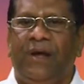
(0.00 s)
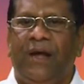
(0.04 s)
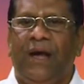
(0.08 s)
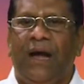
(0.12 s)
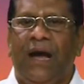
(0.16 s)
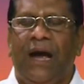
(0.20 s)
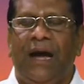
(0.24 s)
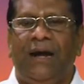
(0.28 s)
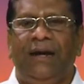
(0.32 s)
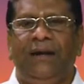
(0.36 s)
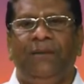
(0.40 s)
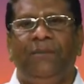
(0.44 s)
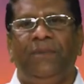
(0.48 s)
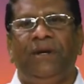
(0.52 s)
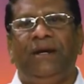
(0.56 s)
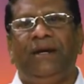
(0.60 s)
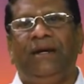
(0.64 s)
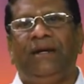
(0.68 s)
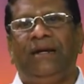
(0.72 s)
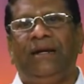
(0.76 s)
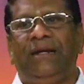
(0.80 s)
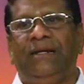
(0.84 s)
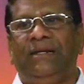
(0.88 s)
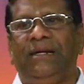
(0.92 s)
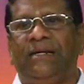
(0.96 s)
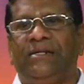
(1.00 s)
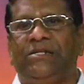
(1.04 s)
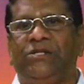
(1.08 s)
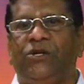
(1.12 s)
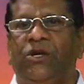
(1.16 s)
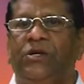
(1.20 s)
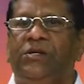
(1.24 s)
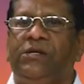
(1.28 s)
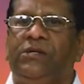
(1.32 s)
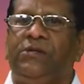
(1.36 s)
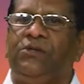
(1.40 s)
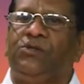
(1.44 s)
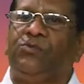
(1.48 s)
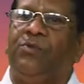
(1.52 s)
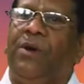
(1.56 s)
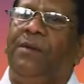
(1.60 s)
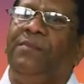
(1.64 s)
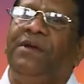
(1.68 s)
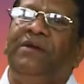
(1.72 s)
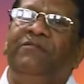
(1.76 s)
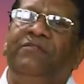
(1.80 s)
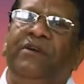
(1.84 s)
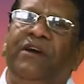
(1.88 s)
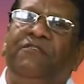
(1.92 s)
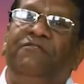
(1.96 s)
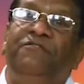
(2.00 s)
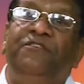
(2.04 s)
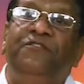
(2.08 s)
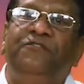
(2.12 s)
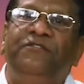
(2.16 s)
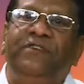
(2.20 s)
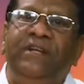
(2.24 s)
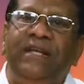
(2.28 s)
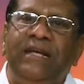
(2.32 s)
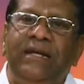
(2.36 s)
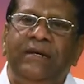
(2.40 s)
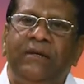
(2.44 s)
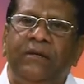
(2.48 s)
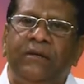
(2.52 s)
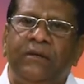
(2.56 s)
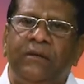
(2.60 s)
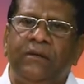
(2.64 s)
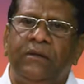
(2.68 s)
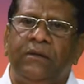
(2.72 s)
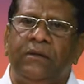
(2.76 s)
And immediately they said, "Swami, we are 15.